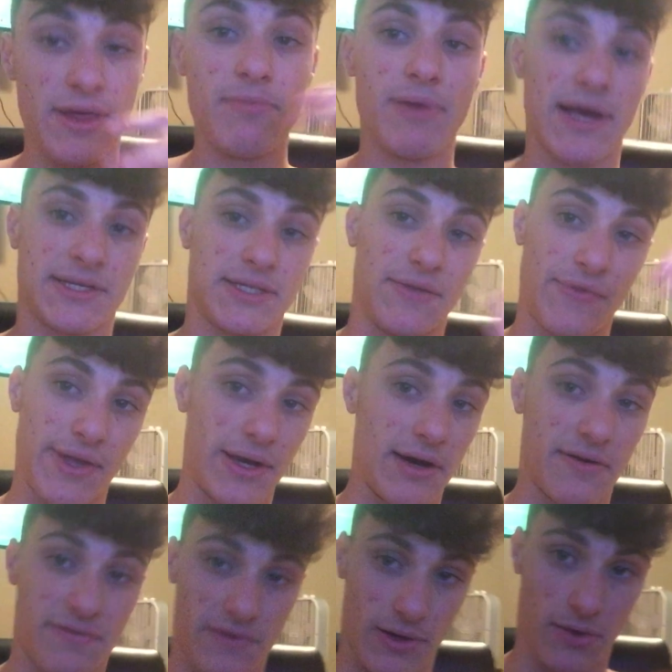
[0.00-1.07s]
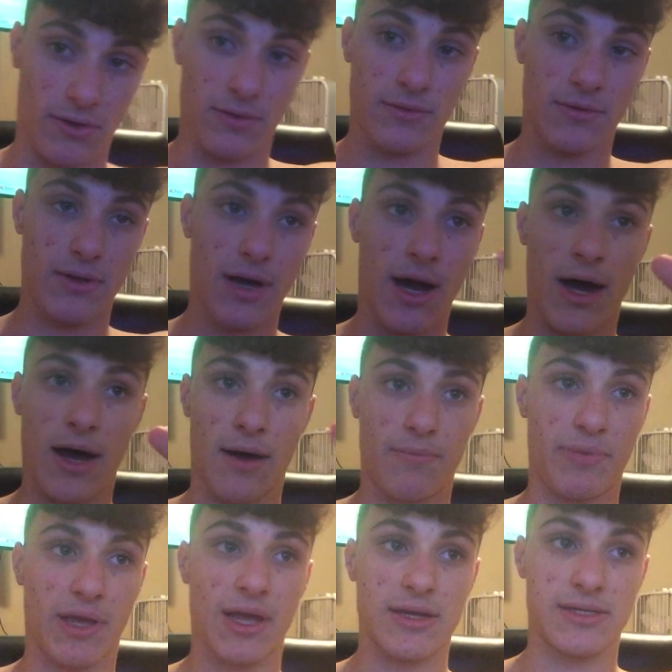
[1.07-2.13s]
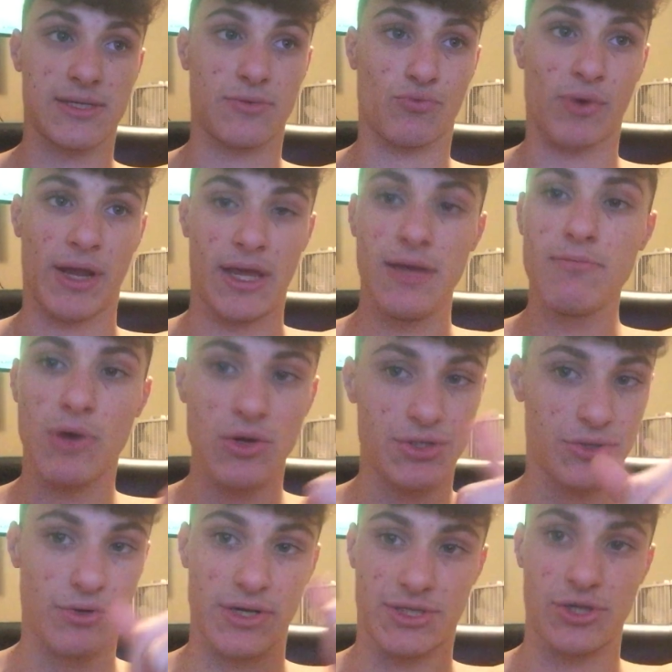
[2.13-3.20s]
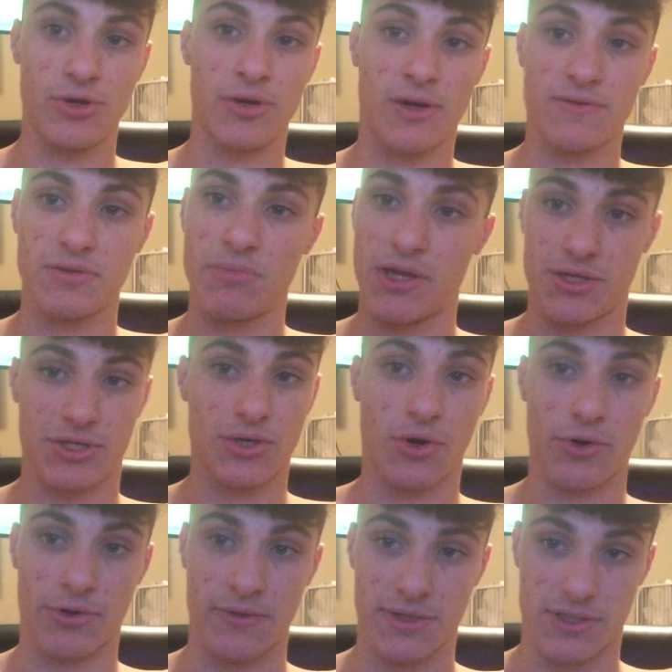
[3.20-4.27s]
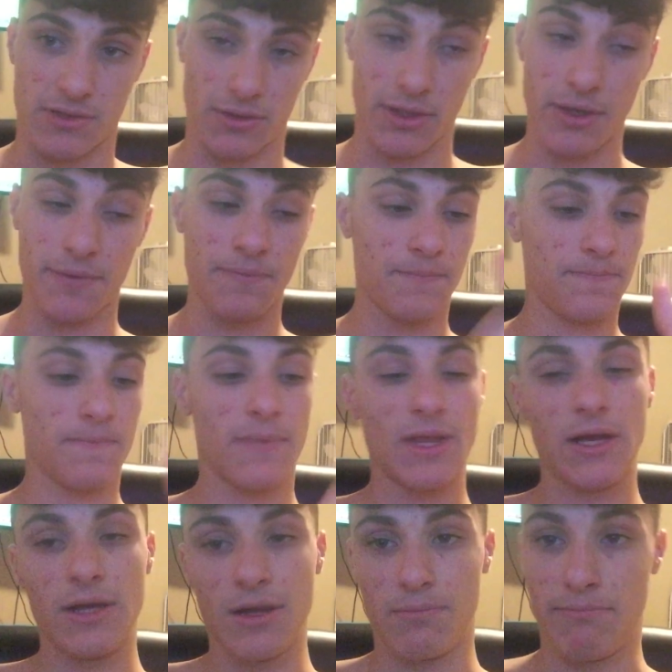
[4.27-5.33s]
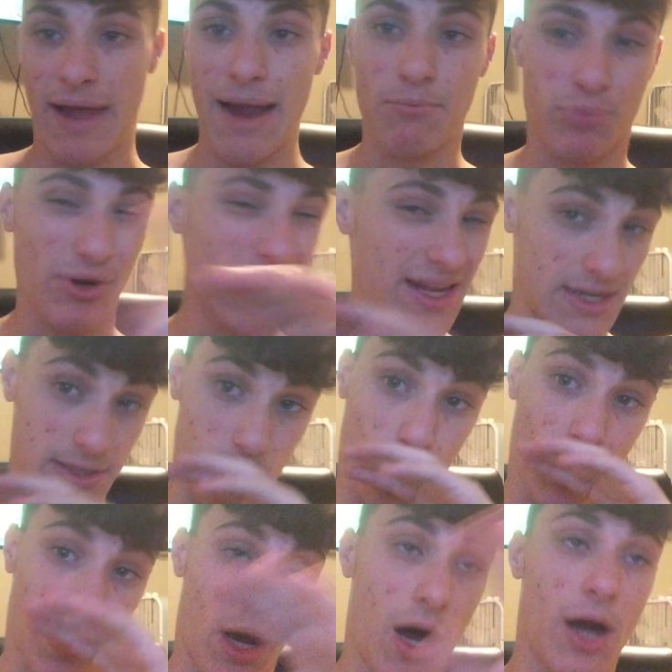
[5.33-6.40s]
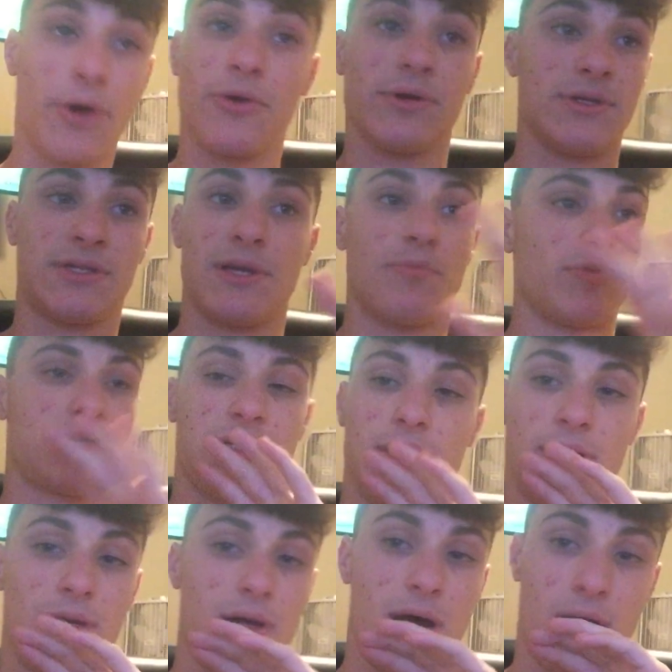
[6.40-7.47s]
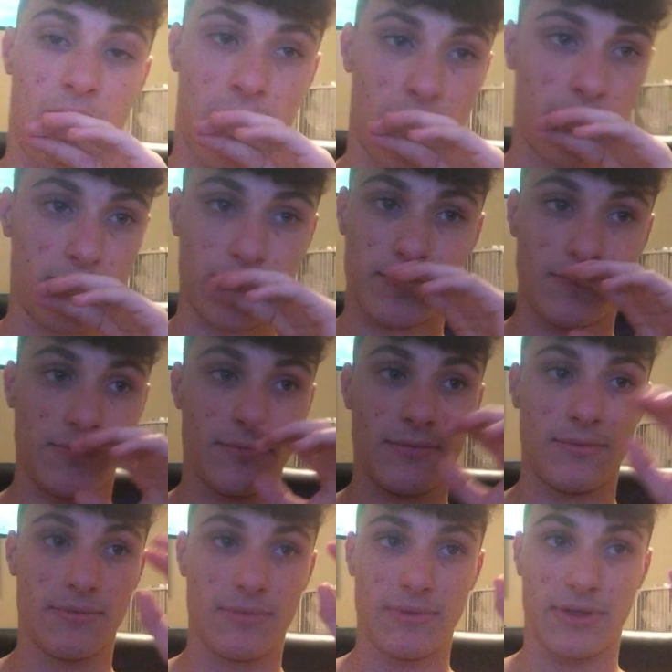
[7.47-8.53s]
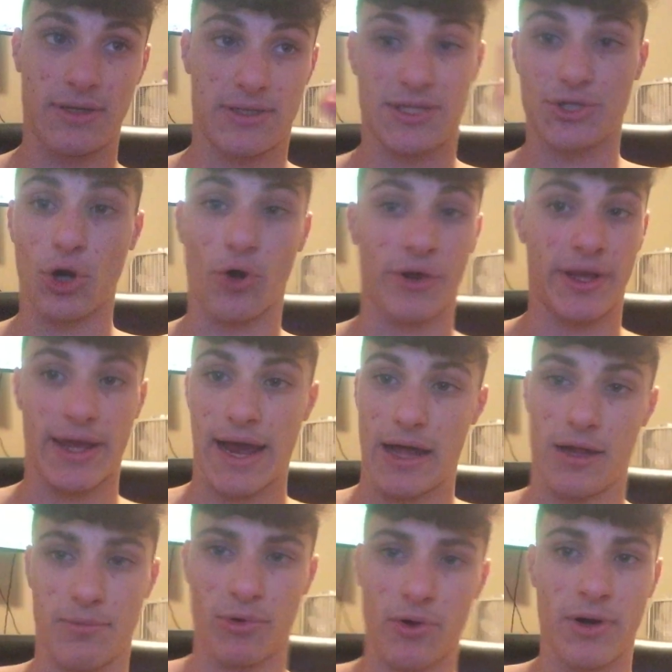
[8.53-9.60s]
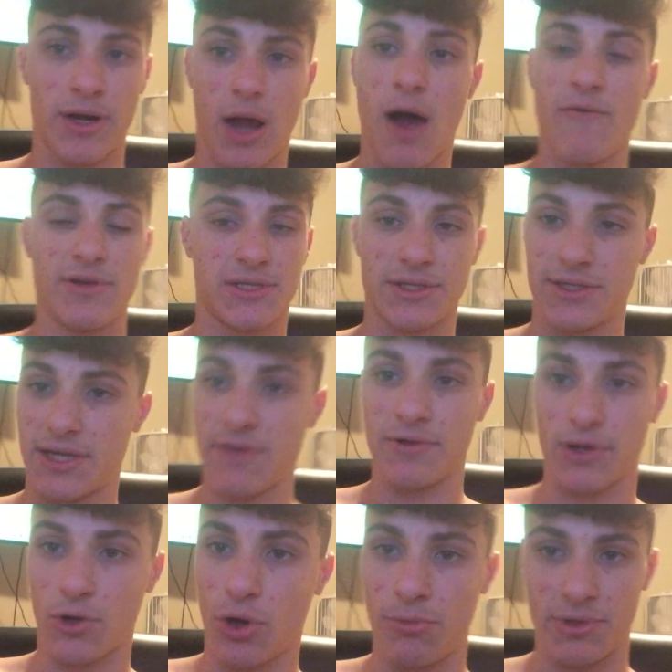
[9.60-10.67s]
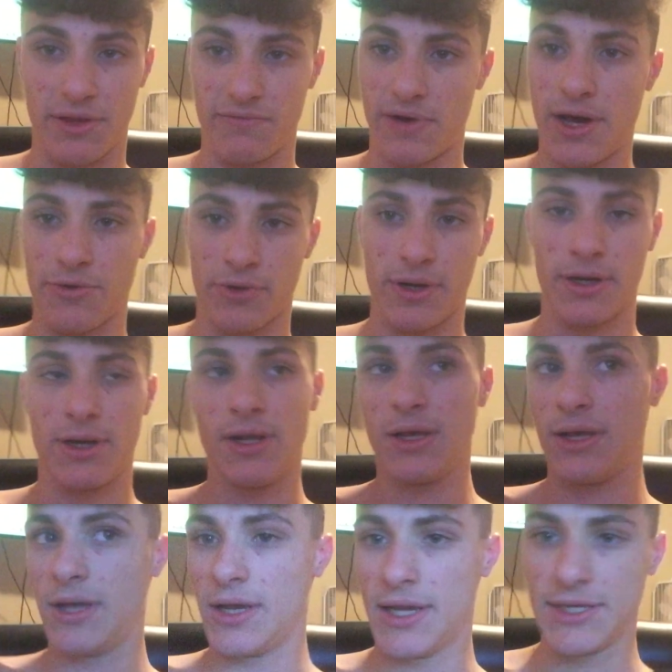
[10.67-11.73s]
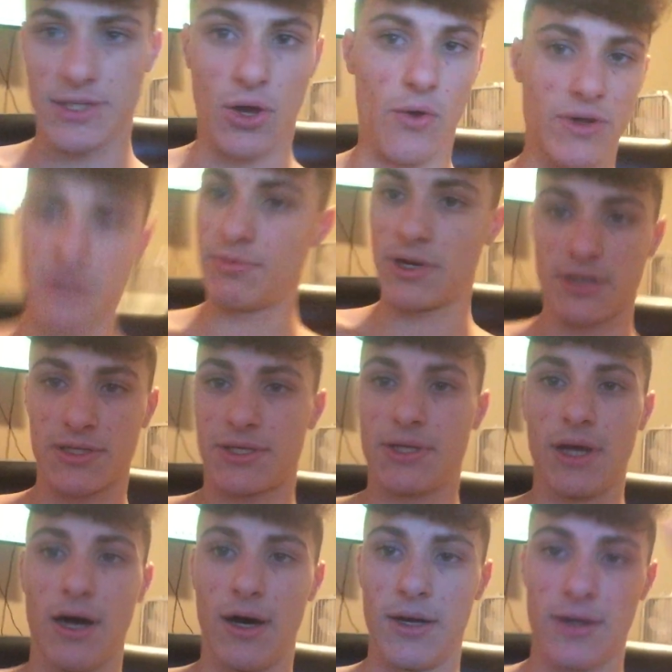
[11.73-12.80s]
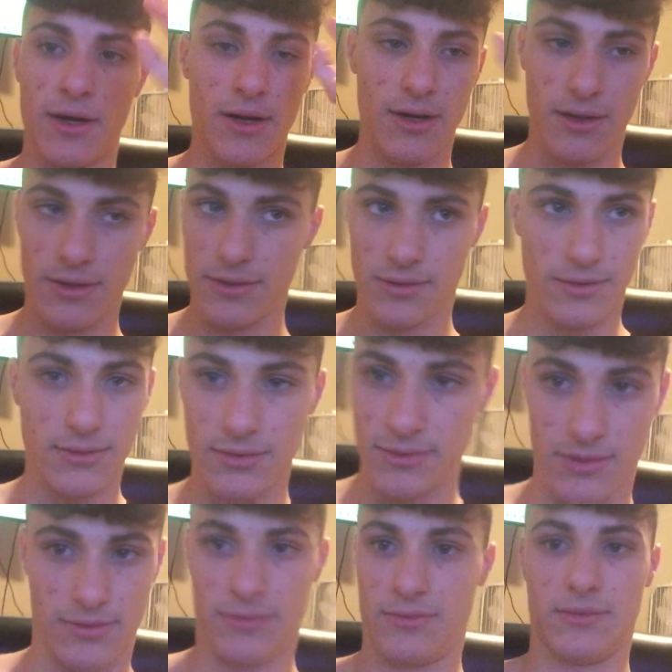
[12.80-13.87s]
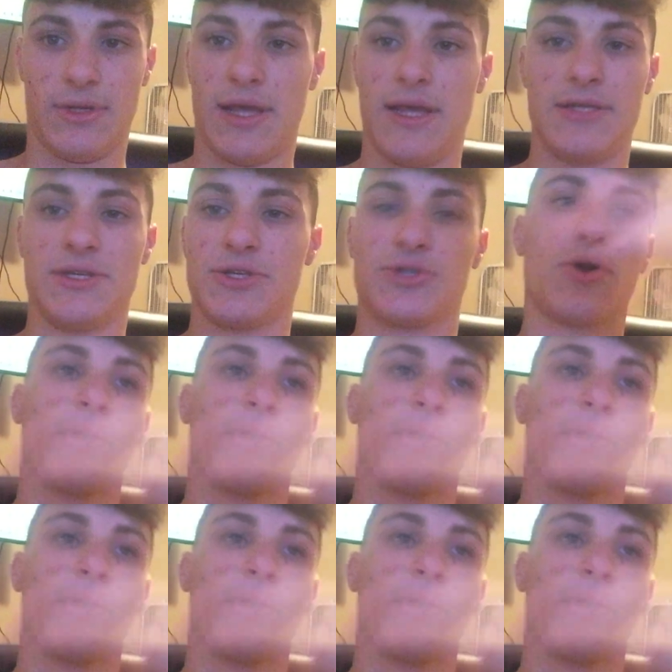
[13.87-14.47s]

the best in the NFL, because Raheem Mostert is good enough to be a starter in this league. Matt Breida is 110% starting caliber, and obviously Tevin Coleman, the veteran, he's always been a stud. He's the